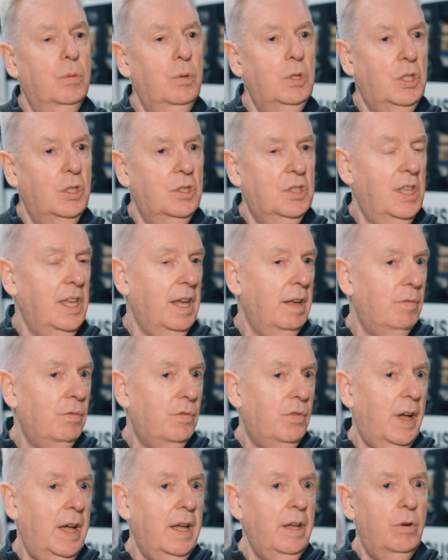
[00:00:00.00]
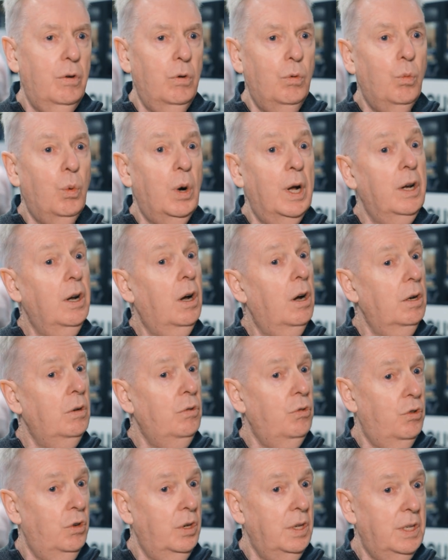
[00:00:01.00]
which is the Enviro
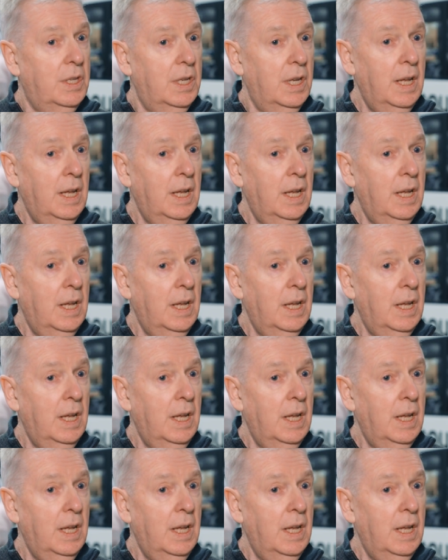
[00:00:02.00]
100